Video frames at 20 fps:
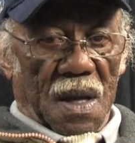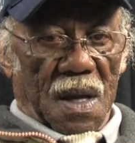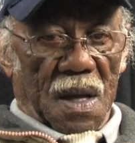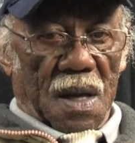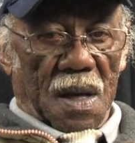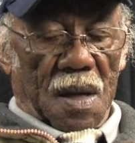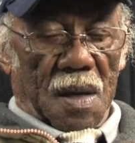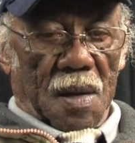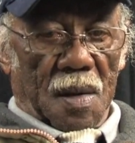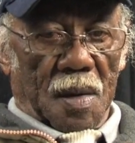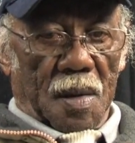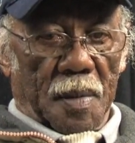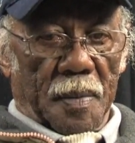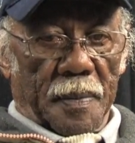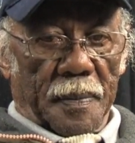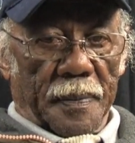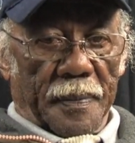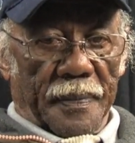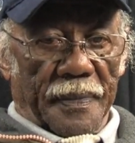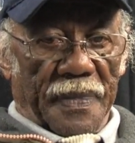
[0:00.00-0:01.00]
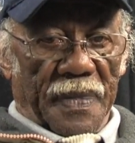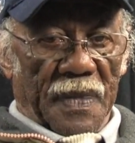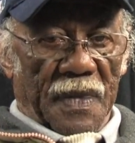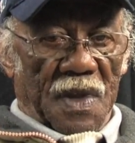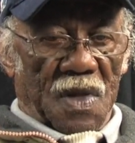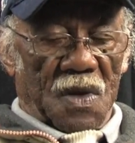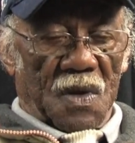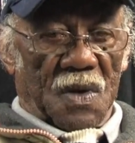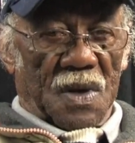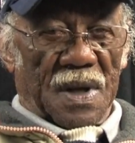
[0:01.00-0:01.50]
And
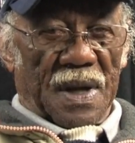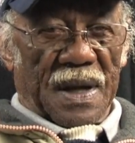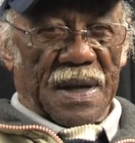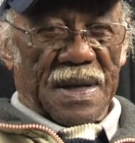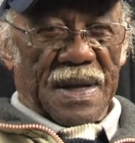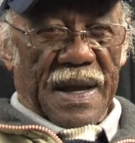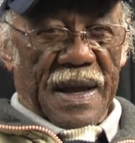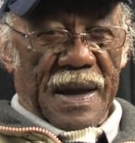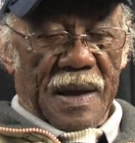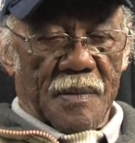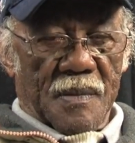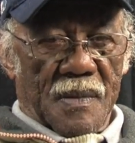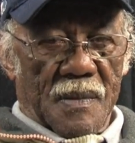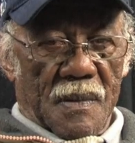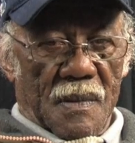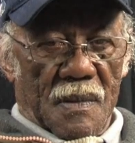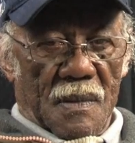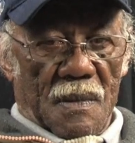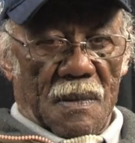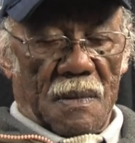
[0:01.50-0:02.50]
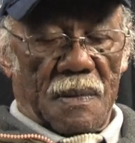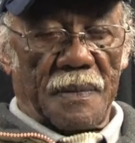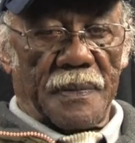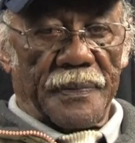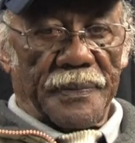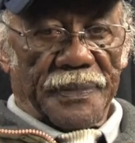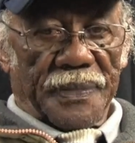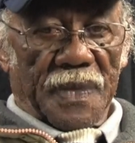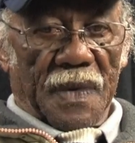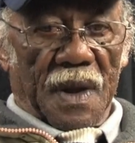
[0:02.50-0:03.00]
during that time,
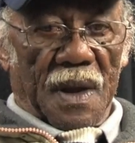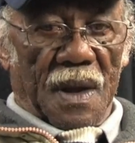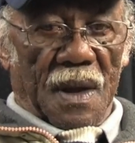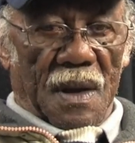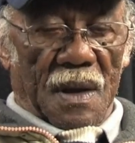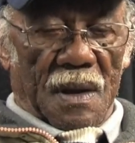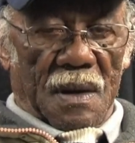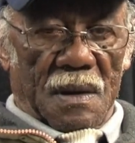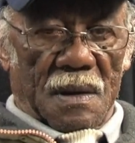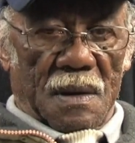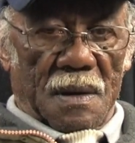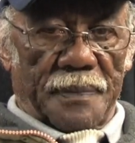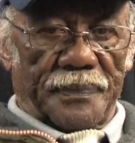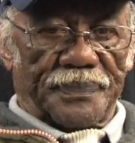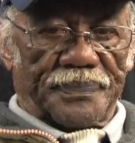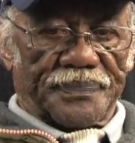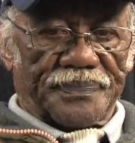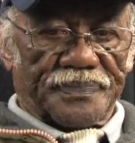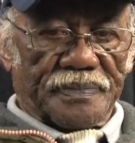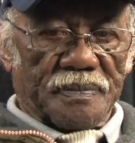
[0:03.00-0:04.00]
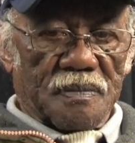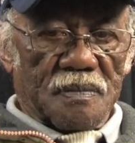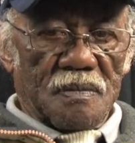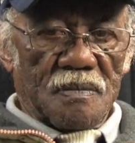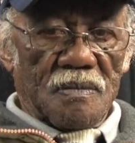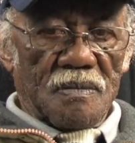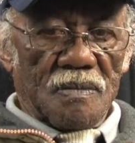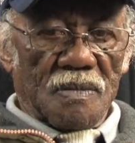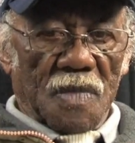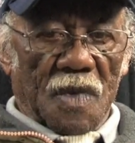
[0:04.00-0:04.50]

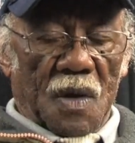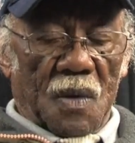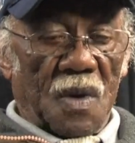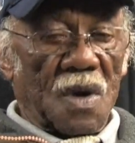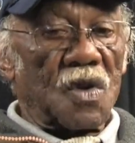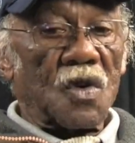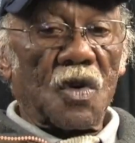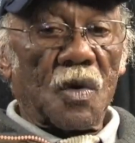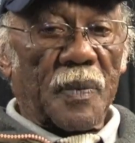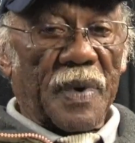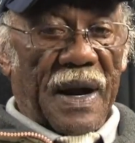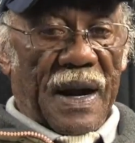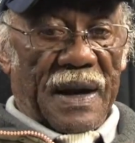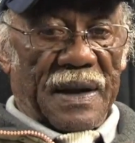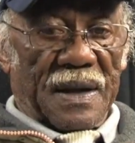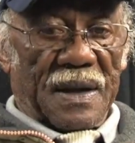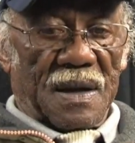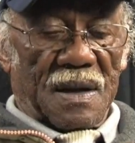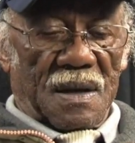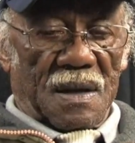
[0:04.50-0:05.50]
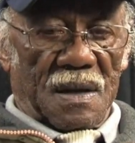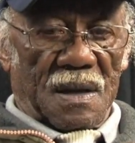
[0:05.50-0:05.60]
I knew about it.